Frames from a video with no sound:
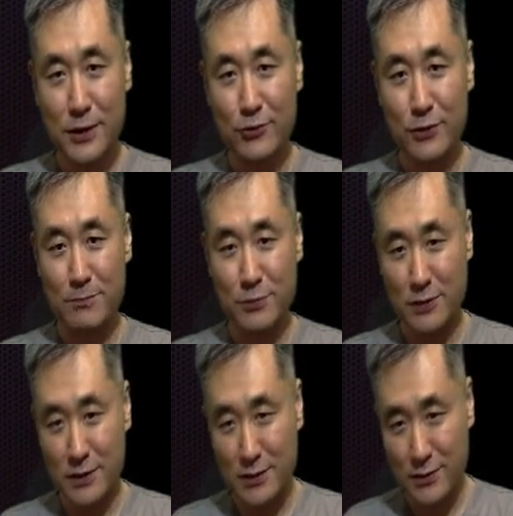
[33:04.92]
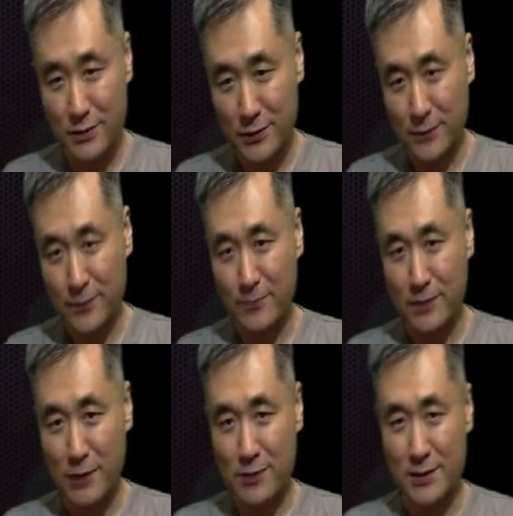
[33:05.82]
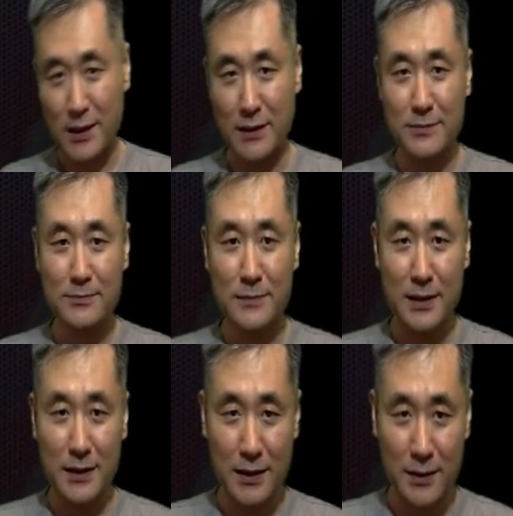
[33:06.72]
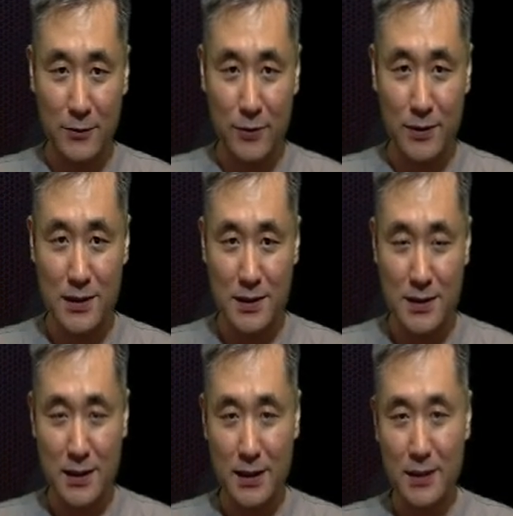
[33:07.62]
you are pulling the nerve from downside and with this